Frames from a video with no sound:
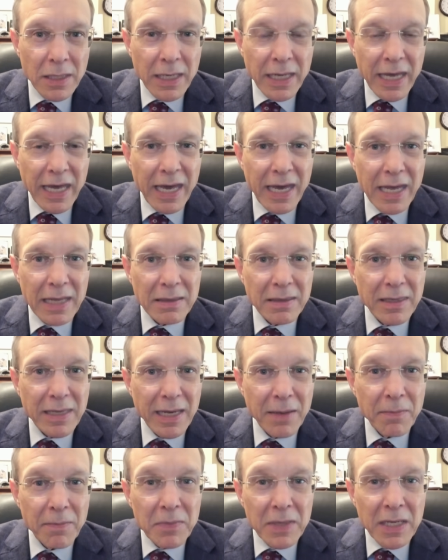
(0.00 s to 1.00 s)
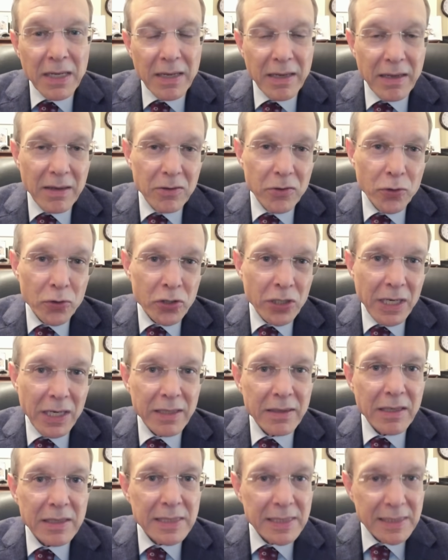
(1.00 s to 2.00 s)
And usually
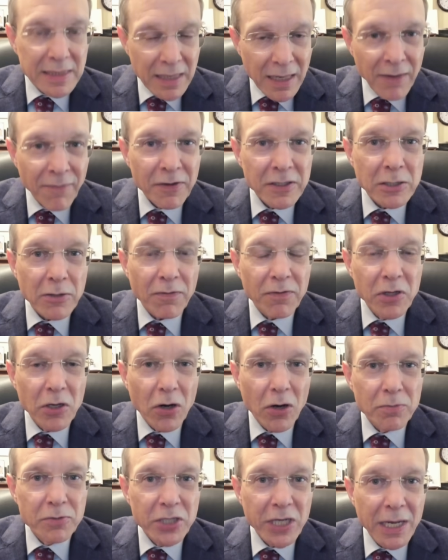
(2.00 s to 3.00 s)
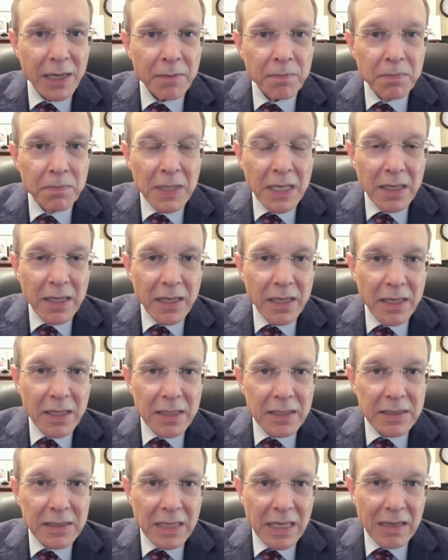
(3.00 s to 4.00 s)
the surface of the object
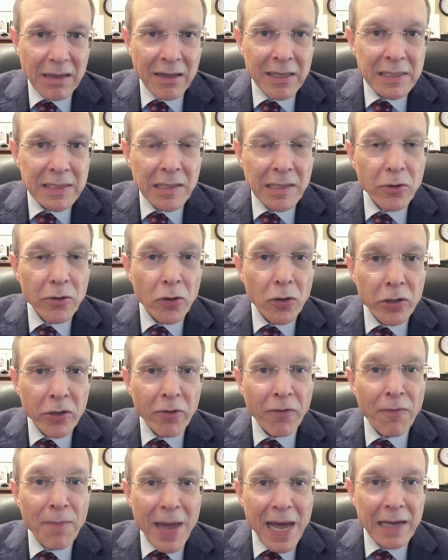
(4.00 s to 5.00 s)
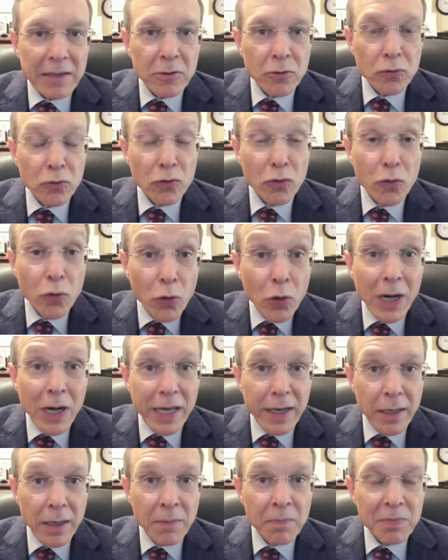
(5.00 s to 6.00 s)
is at least an order of magnitude
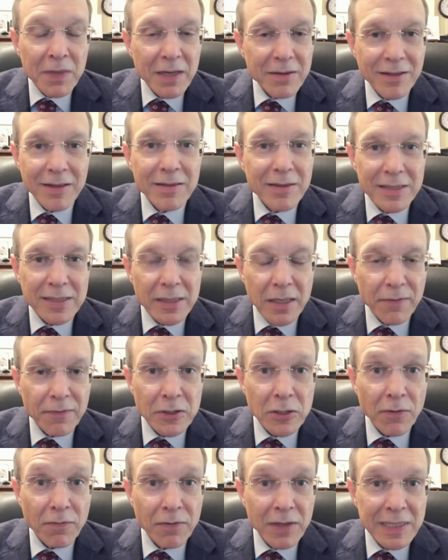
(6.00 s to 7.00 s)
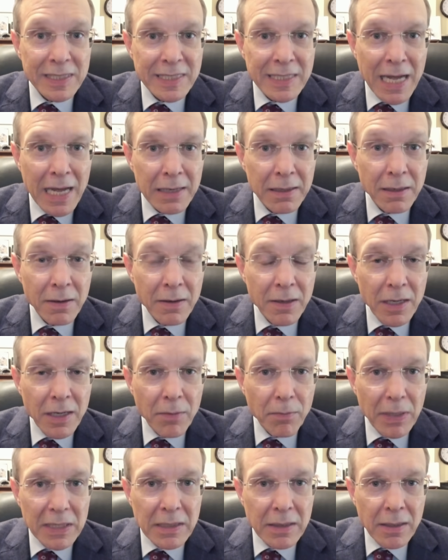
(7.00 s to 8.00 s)
cooler than the surface of the sun.
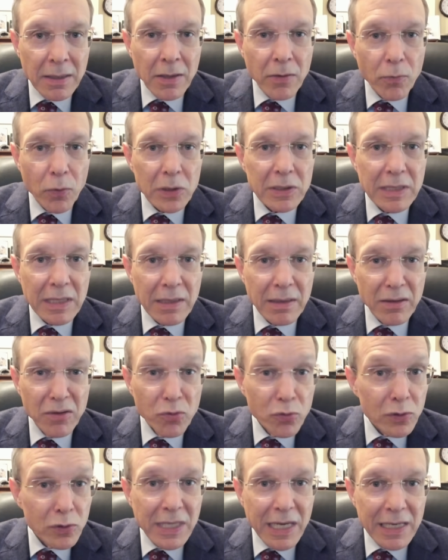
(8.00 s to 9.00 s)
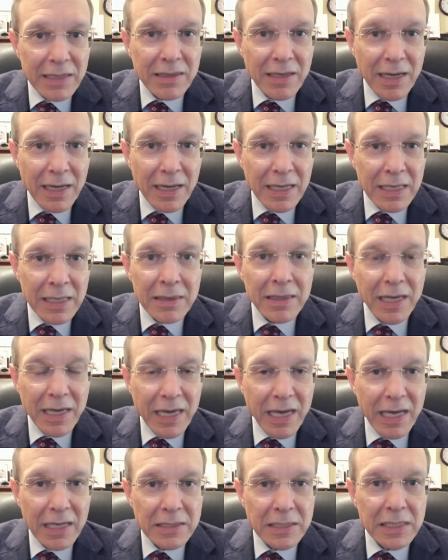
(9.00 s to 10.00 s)
But what the new data
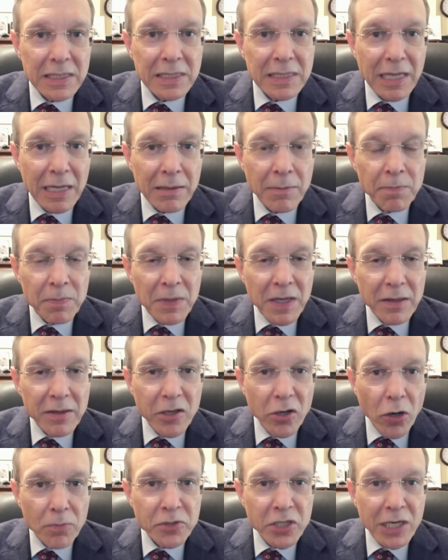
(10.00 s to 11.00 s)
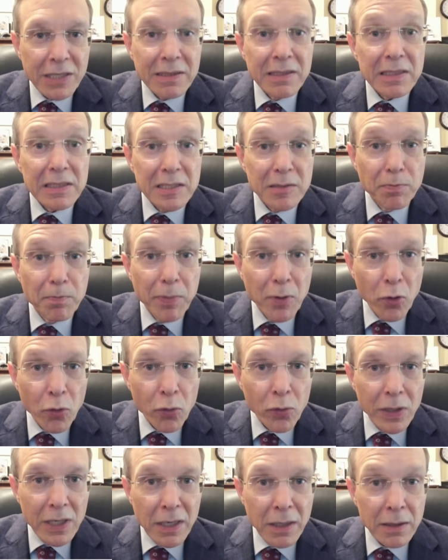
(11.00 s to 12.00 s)
indicates is that the object is
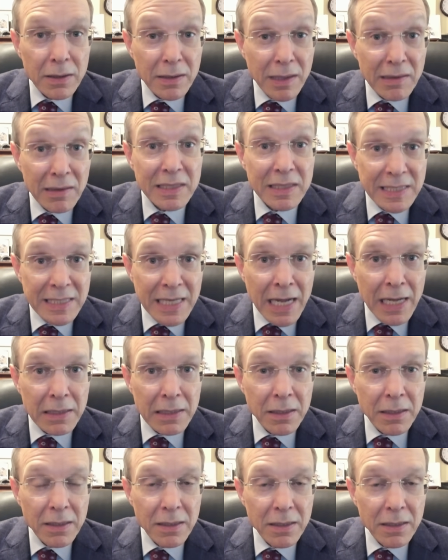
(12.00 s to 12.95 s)
bluer than the sun.